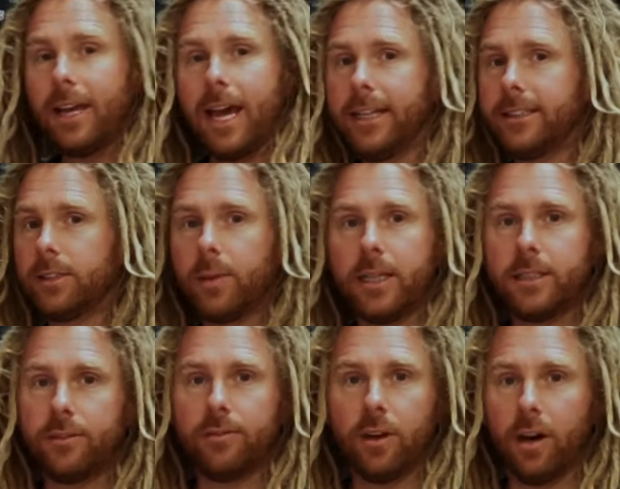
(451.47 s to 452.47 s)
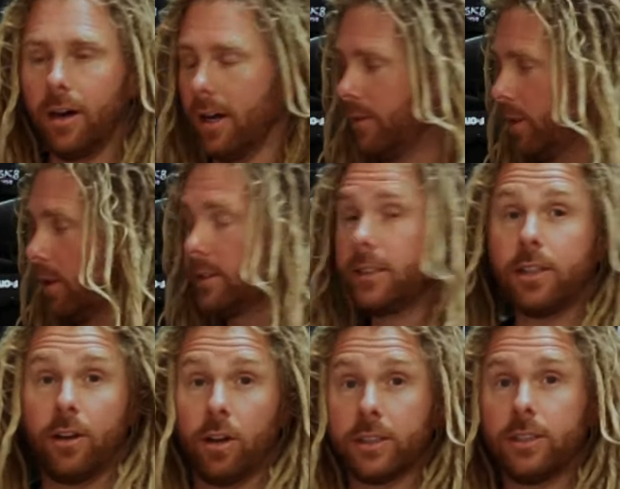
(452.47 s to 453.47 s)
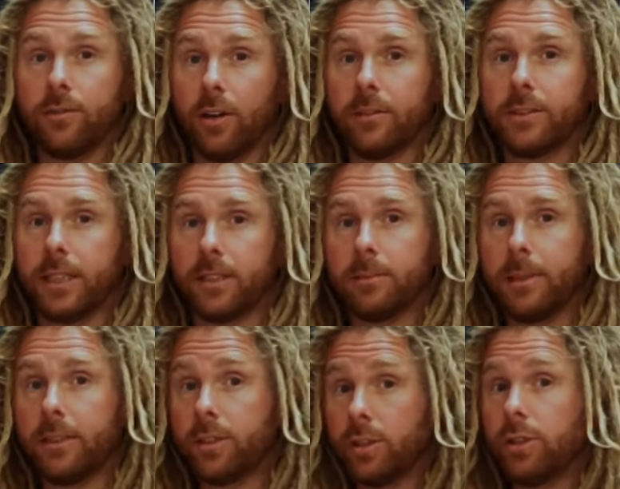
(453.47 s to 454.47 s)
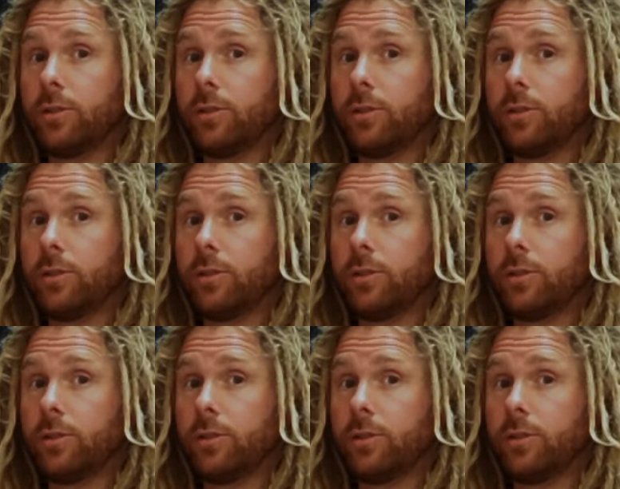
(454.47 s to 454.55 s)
80 to 85 and 90 to 95 centimeters.